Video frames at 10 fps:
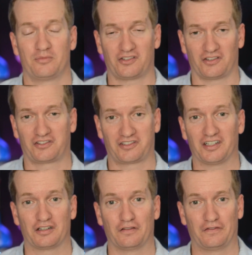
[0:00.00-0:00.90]
just a
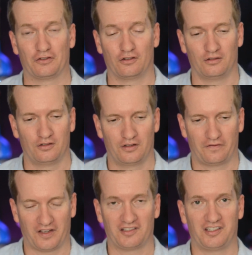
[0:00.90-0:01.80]
sucker for
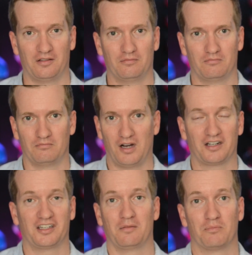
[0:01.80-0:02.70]
fancy
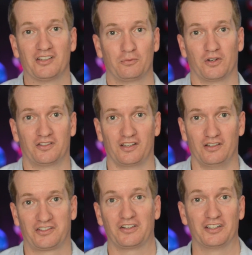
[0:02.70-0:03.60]
marketing buzzwords that
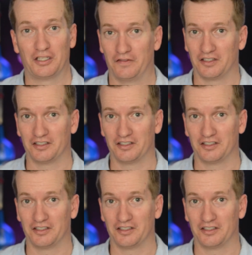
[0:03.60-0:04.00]
use scientific